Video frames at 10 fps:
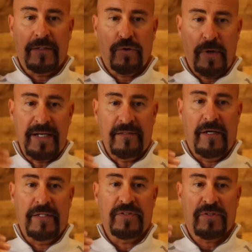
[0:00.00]
credit
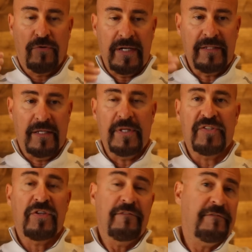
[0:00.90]
lines, credit
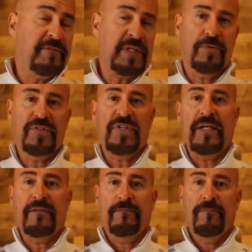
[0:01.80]
limits
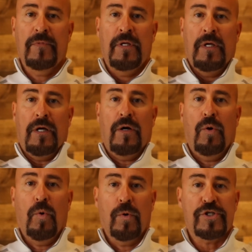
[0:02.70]
50%,
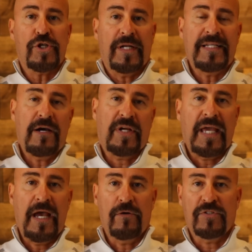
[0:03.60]
or shutting down
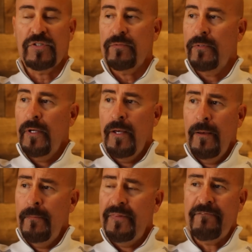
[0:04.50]
accounts?
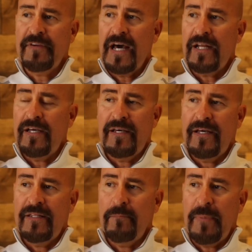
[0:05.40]
They've got
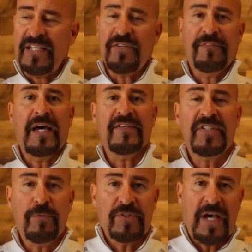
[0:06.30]
to, the banks have got to
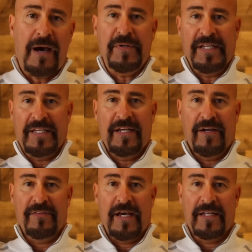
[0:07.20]
see what's happening
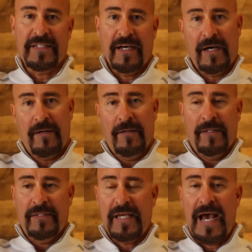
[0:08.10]
here, that
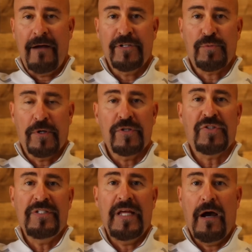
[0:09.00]
the average
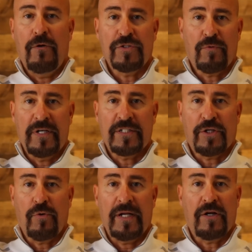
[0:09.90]
person now is running to
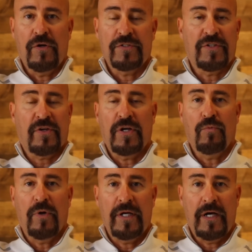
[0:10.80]
credit cards, or they're going to
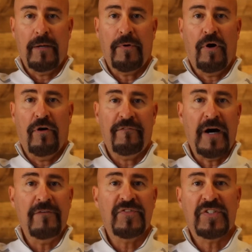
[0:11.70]
run up all
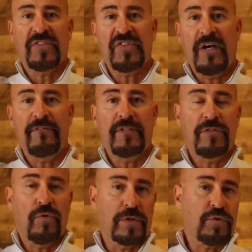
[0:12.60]
5, 6,
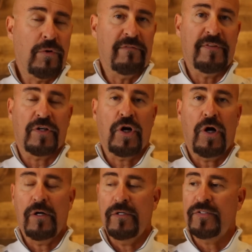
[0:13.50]
7, or 12 of their
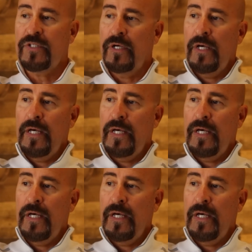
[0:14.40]
cards.